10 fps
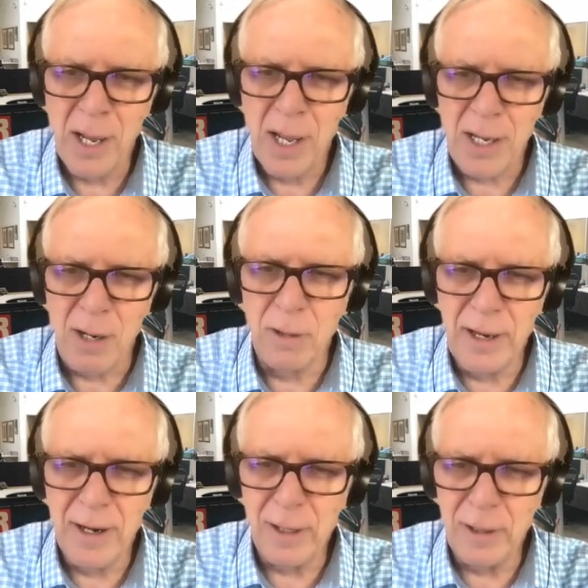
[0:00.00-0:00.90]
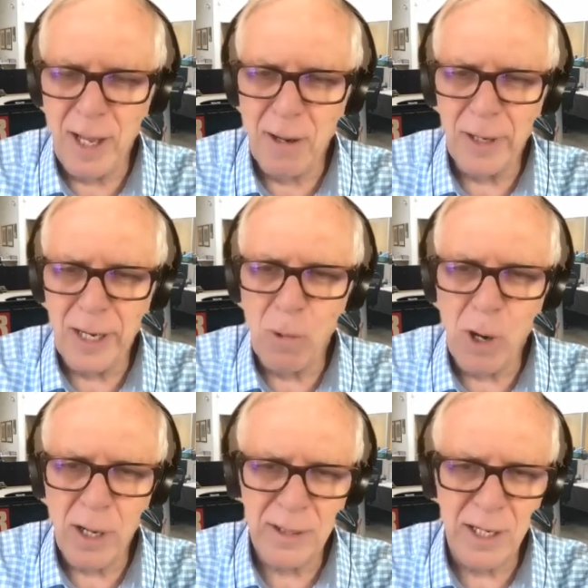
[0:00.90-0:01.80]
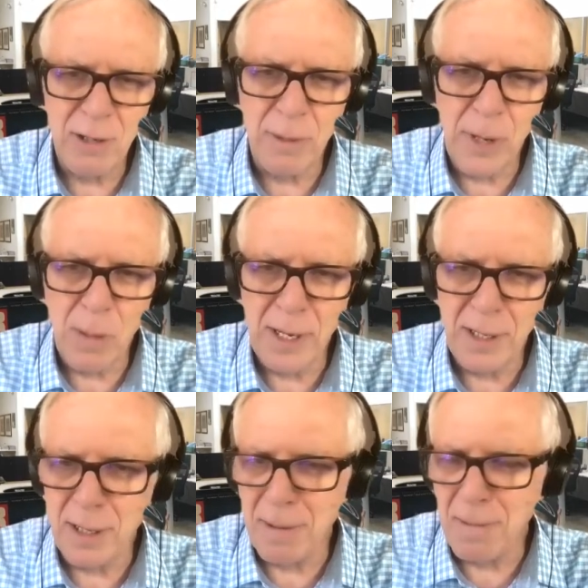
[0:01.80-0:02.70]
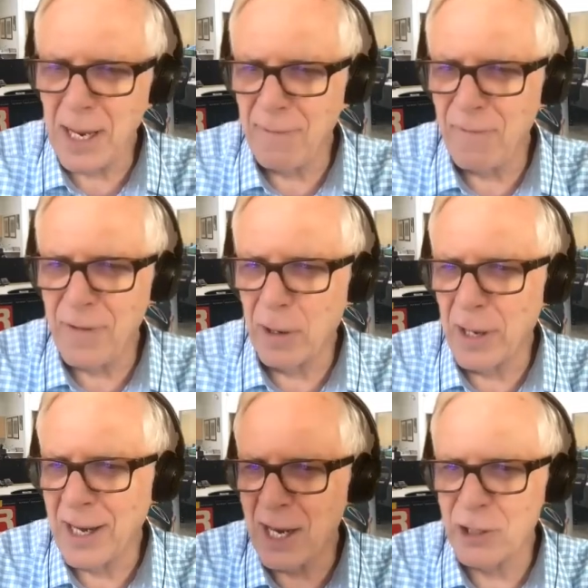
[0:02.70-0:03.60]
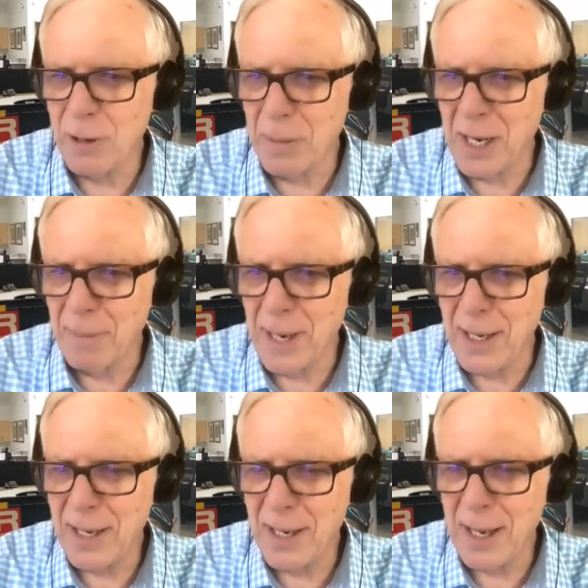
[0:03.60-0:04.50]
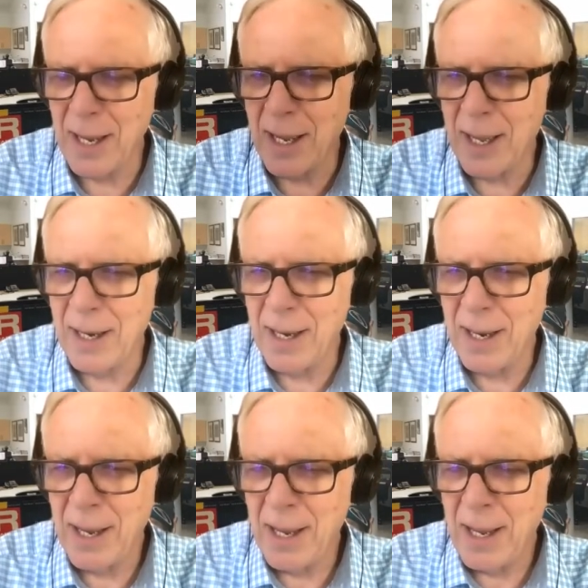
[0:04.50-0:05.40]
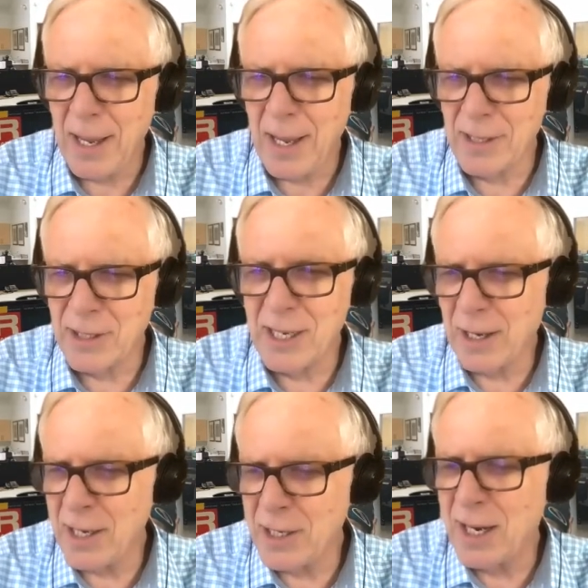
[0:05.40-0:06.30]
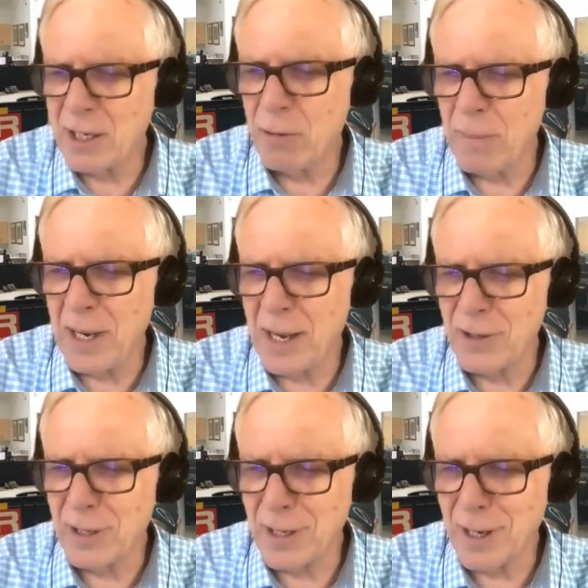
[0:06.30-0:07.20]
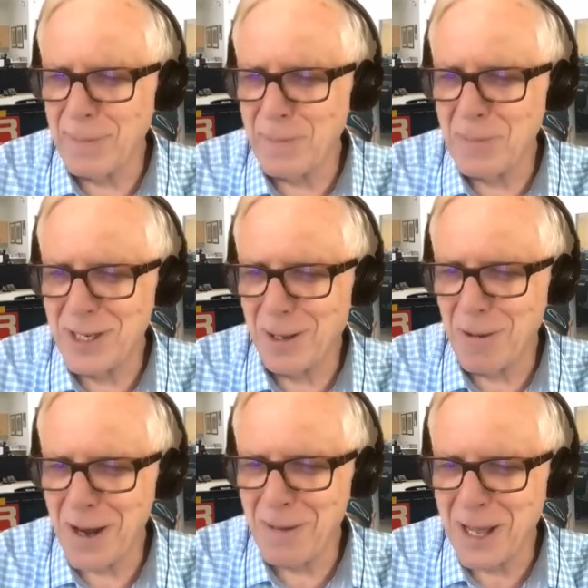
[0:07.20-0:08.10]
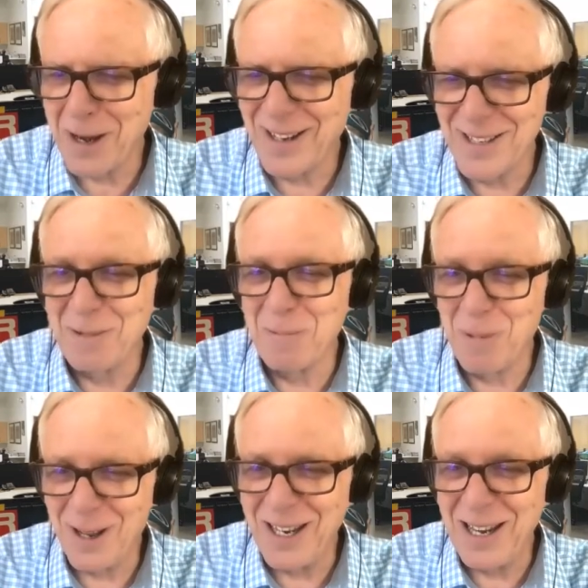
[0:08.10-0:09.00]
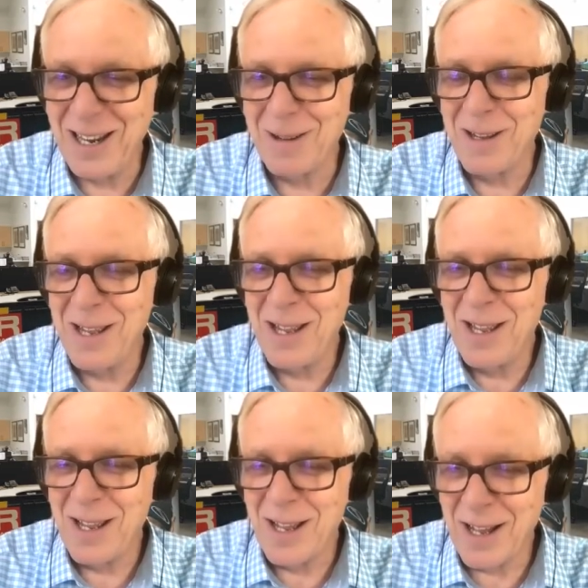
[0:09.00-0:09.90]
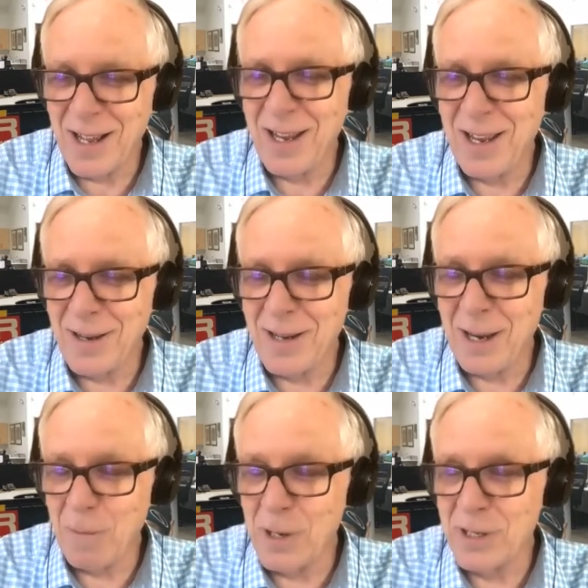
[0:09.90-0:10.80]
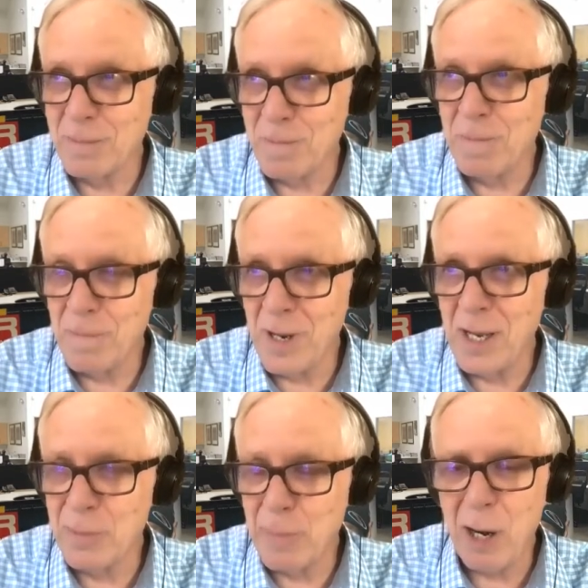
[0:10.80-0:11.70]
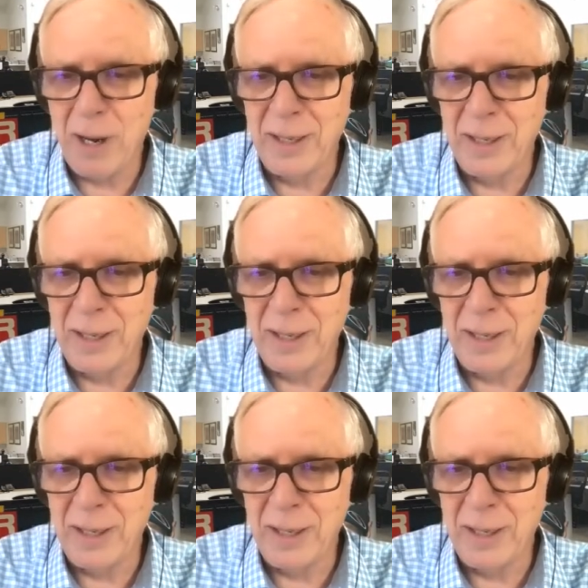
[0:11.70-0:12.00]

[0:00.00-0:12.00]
You literally walked into a moment that felt like history being made. And it sticks with me. As you can tell, I'm still on about it, because it really it was inspiring.